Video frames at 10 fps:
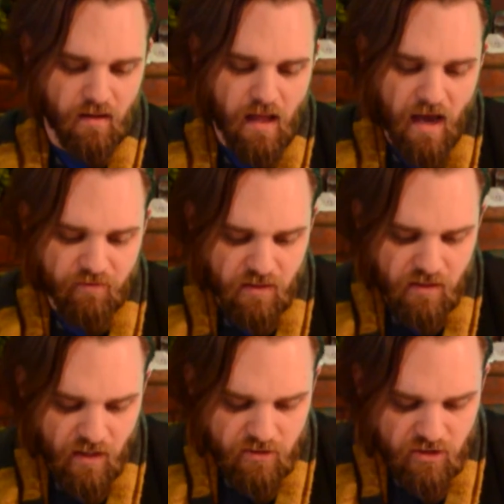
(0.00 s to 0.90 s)
After
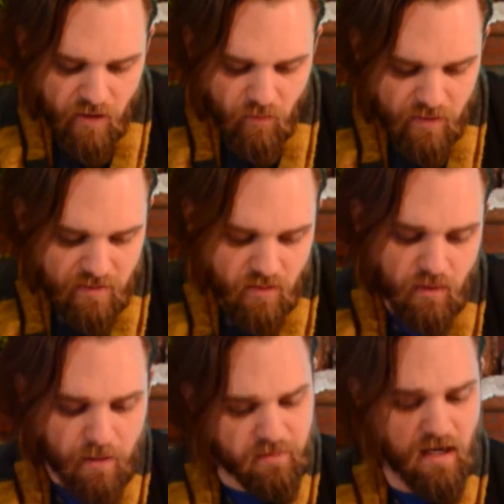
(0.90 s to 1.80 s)
lunch, they went to the
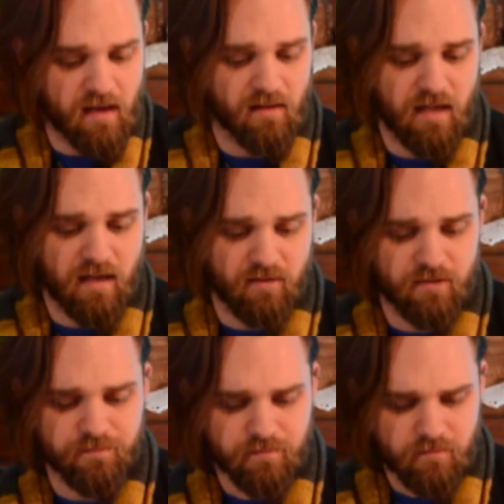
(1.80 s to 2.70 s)
reptile
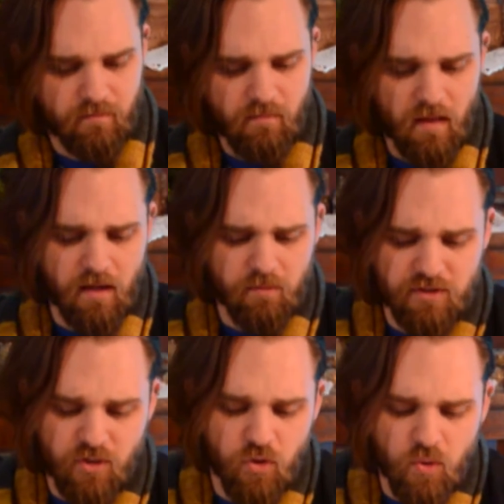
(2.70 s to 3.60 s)
house. It
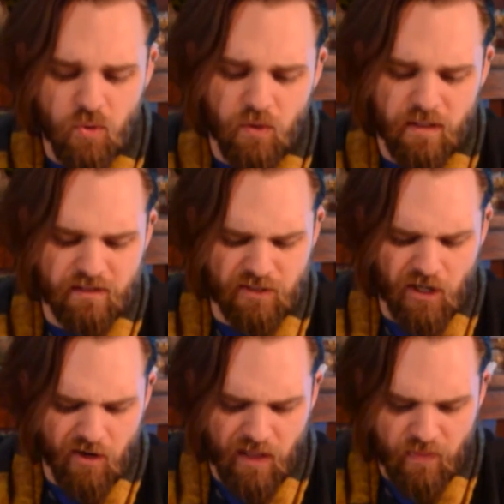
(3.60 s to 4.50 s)
was cool and
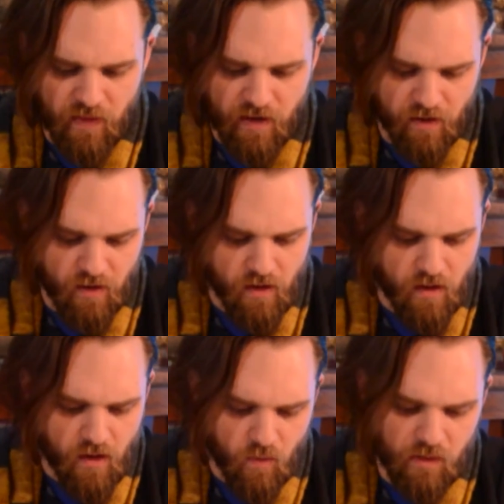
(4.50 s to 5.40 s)
dark in there,
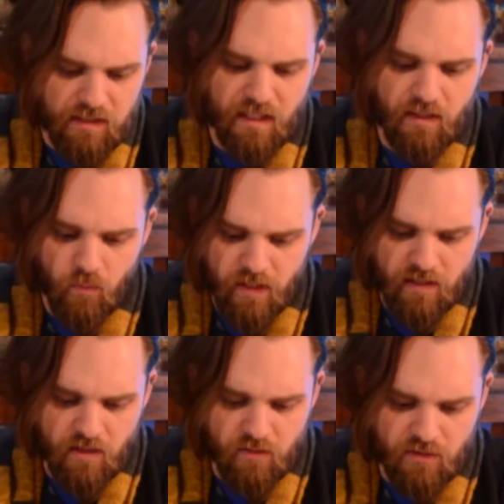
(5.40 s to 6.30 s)
with lit
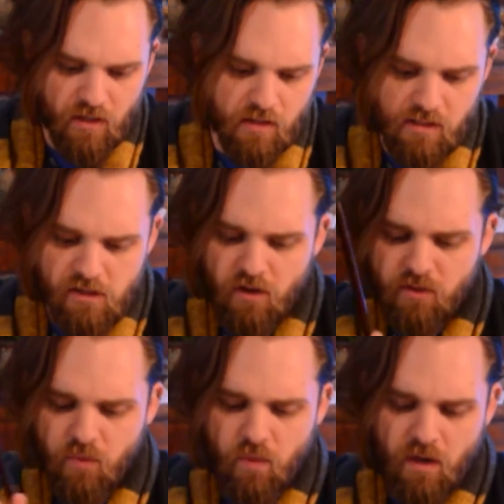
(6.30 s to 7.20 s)
windows all along
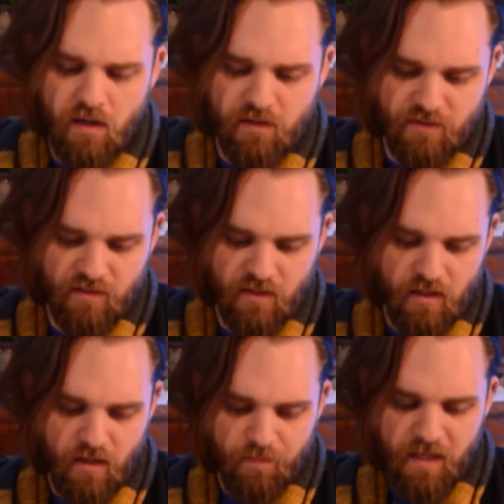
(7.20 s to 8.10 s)
the walls.
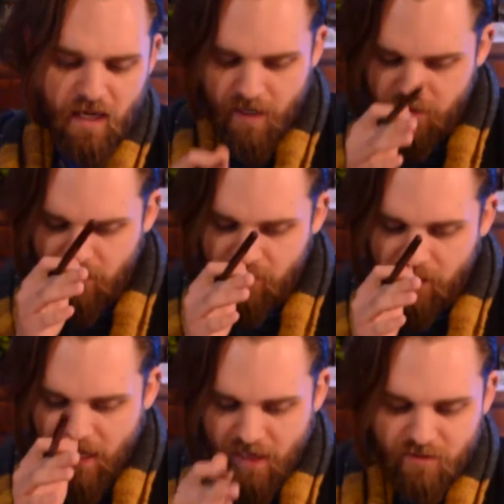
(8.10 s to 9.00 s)
Behind the
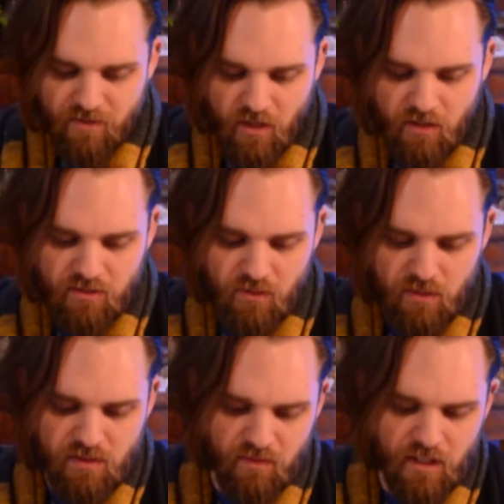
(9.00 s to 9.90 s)
glass, all
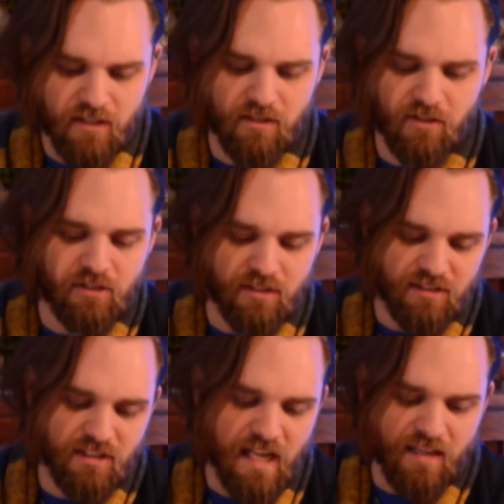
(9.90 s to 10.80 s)
sorts of lizards and
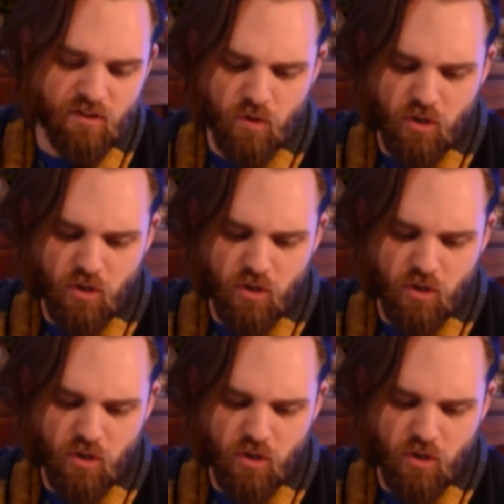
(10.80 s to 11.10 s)
snakes were